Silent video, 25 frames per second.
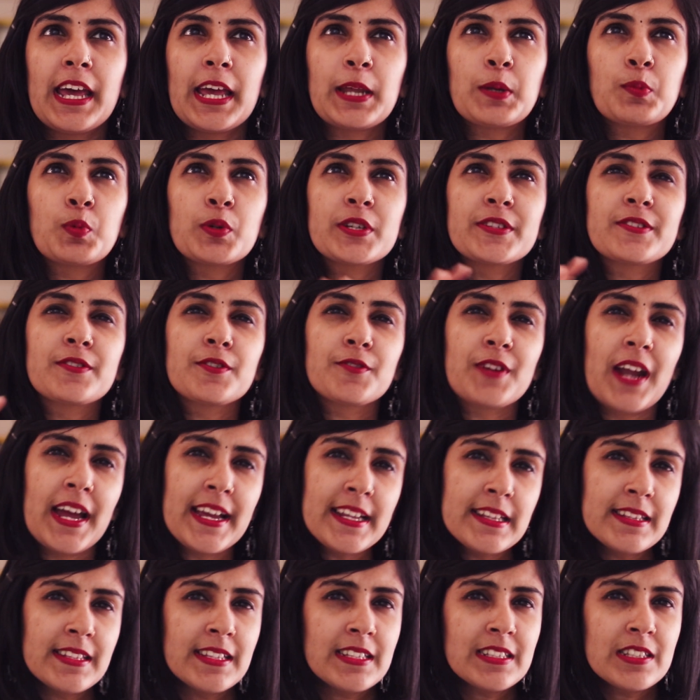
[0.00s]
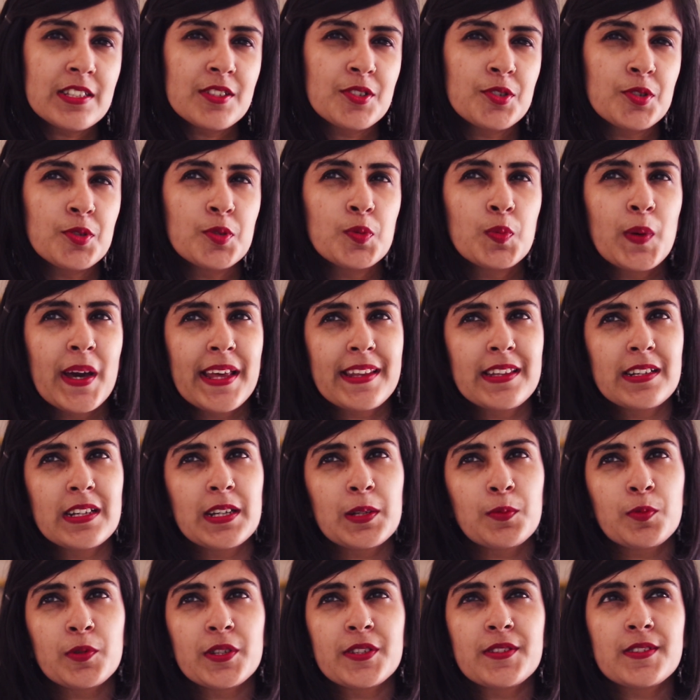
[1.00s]
it was the right thing to do, whether
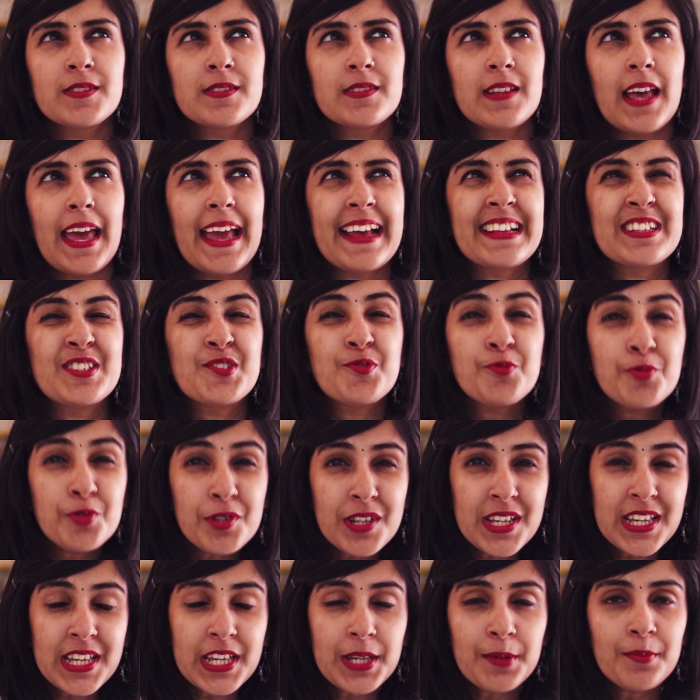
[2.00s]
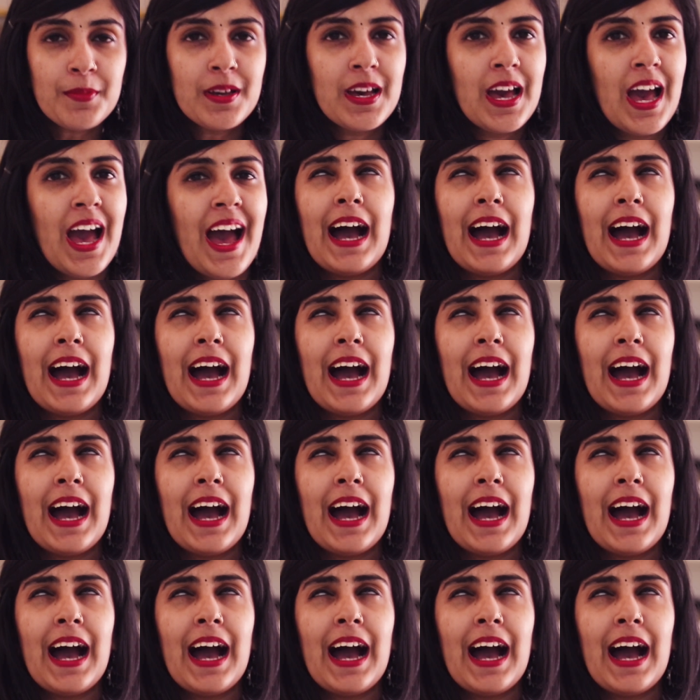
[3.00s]
it was extreme.